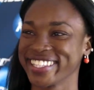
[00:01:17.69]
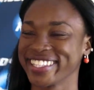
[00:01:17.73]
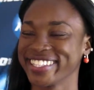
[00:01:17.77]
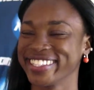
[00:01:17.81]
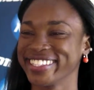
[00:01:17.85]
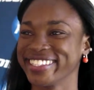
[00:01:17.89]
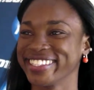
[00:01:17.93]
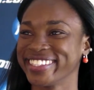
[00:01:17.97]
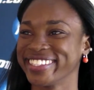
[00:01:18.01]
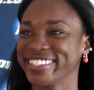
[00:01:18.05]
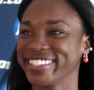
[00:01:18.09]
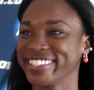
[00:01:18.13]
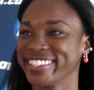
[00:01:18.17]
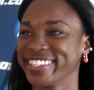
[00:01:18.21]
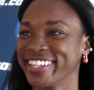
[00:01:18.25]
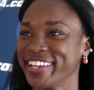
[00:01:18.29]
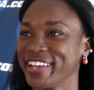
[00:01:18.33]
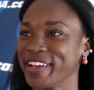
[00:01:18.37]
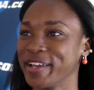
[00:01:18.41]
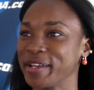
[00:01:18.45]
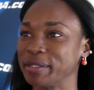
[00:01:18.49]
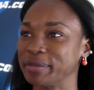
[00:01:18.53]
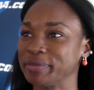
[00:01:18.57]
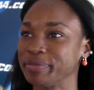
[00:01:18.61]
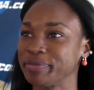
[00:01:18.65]
see. Now, did you
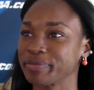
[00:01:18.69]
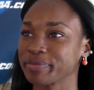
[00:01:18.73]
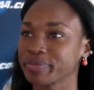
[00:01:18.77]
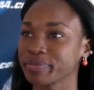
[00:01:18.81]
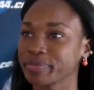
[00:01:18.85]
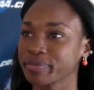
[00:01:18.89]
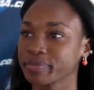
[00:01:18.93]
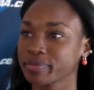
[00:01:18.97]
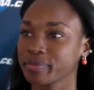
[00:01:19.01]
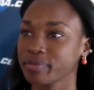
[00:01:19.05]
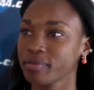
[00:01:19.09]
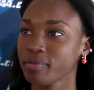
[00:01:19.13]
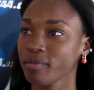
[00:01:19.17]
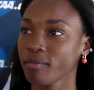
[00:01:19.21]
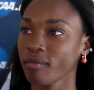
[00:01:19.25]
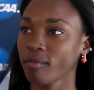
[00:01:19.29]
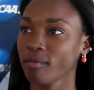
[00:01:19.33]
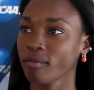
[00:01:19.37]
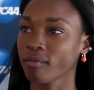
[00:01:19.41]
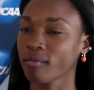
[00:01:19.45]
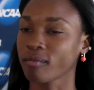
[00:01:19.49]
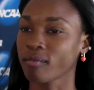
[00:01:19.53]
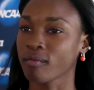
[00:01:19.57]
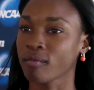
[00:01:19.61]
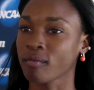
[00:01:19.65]
do a lot of triple jump
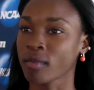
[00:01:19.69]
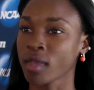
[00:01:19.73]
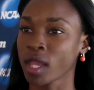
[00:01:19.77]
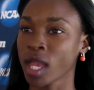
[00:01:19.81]
also?